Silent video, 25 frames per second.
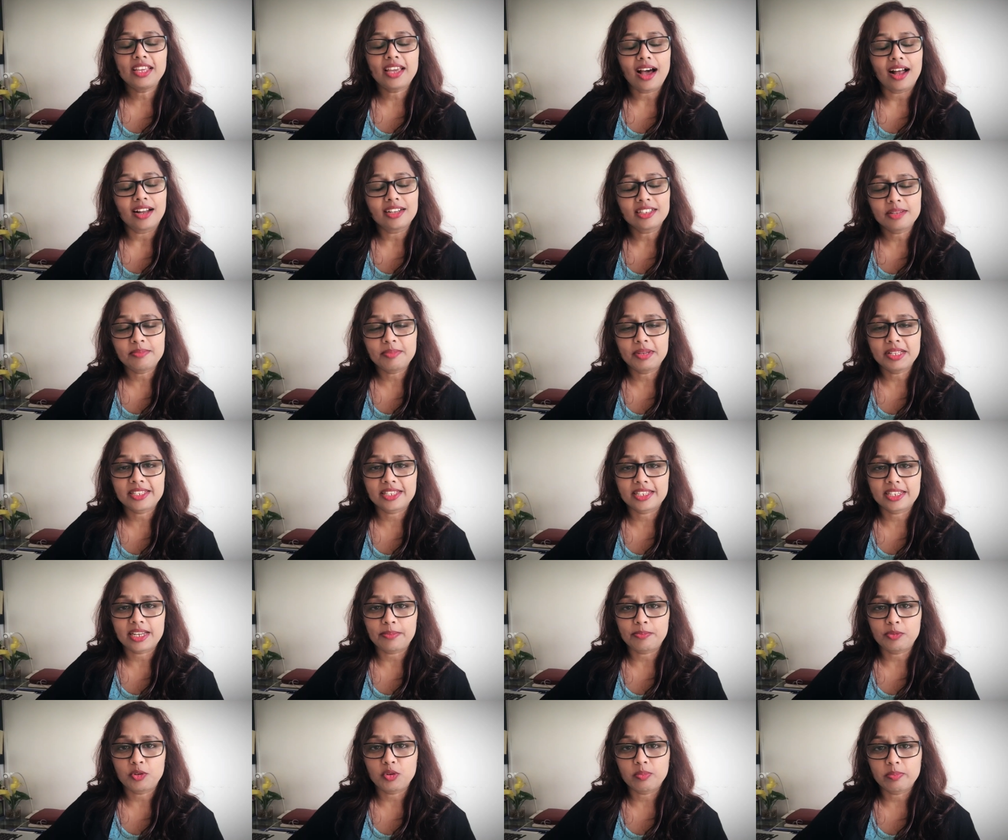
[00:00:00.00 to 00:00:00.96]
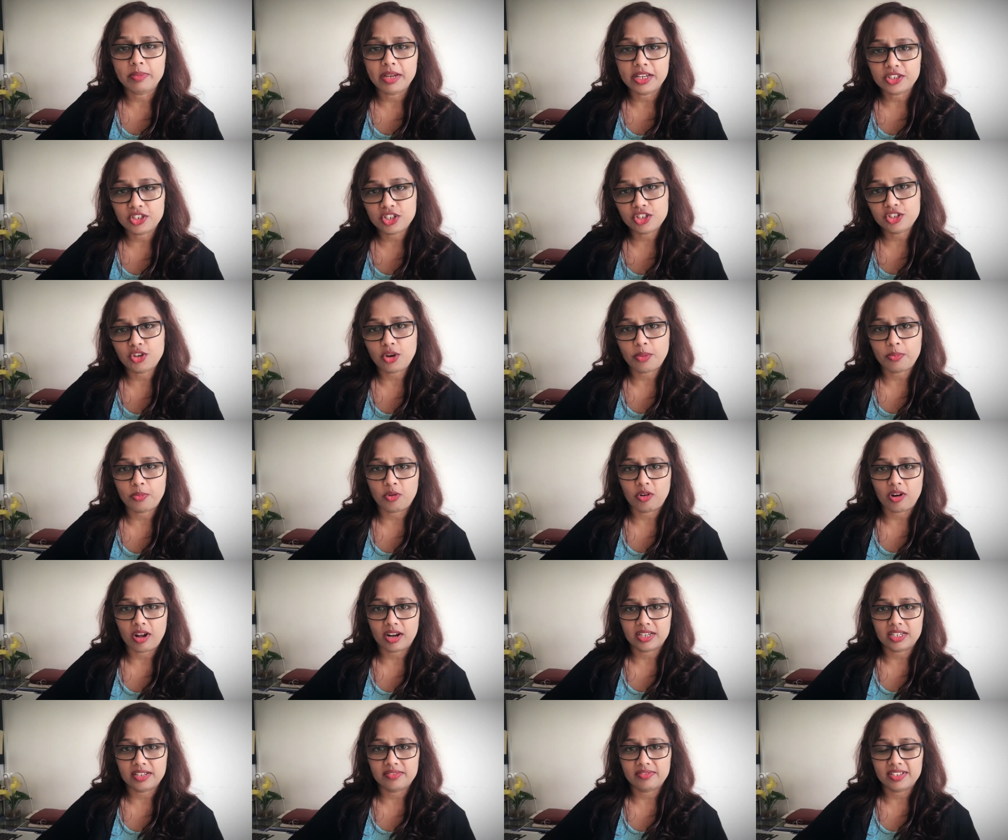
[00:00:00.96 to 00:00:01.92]
ultimate step to measure your
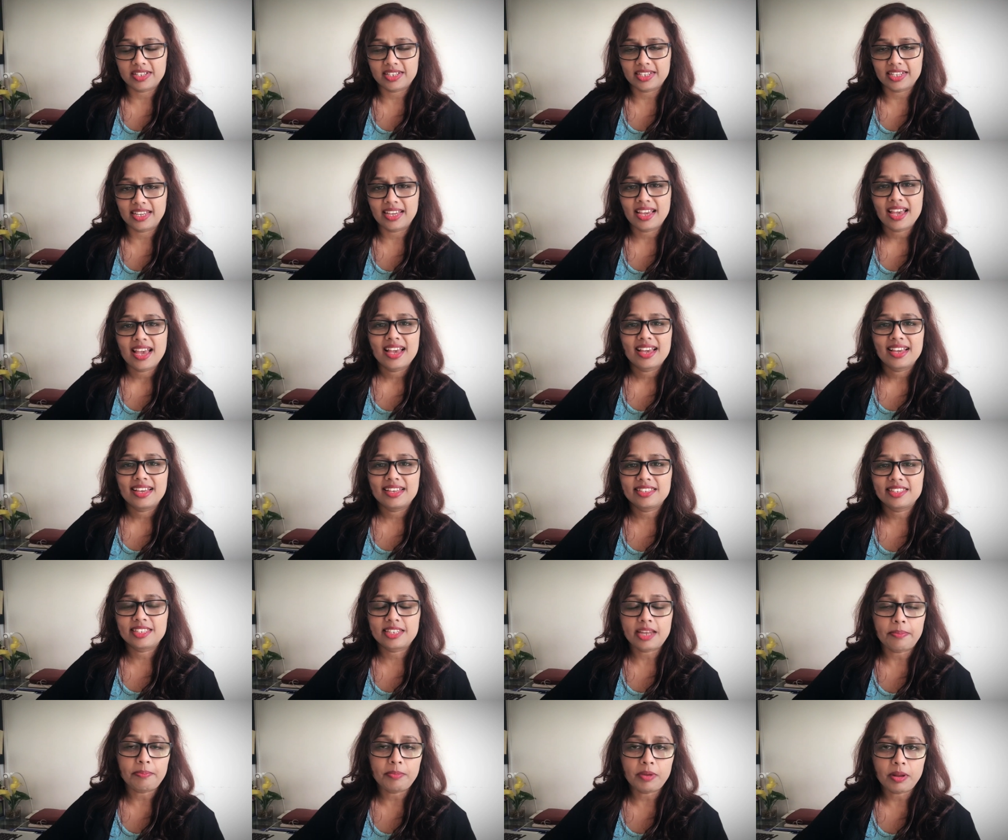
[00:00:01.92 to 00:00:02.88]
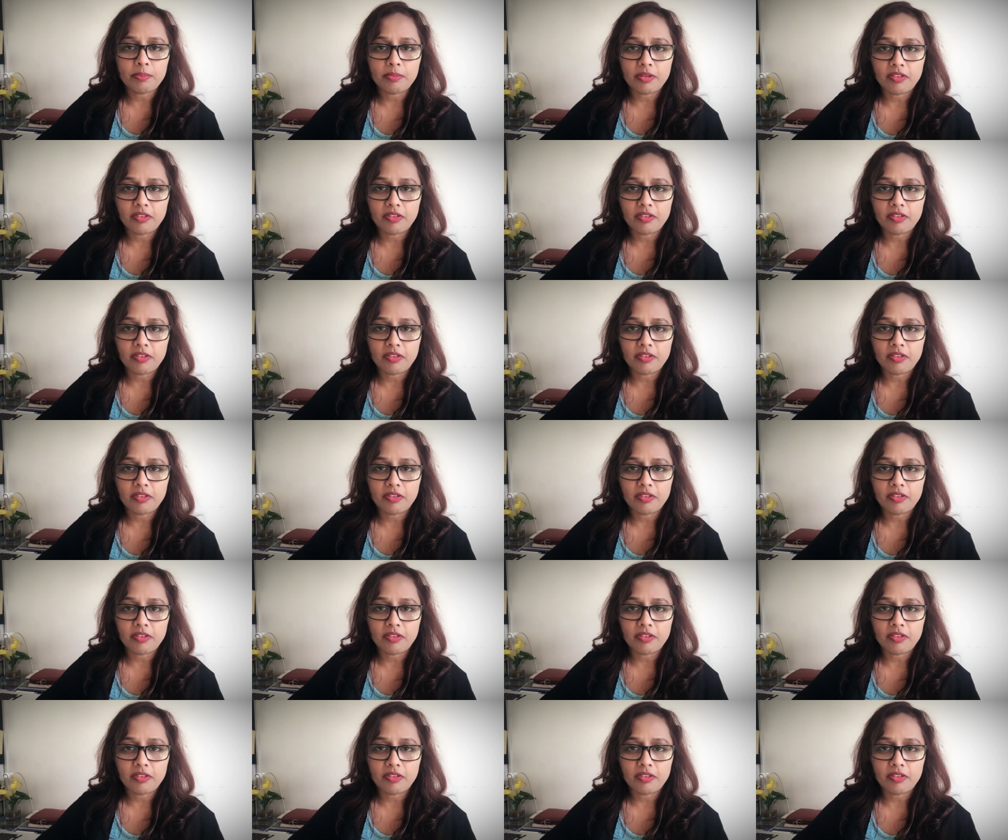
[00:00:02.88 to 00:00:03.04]
productivity is step number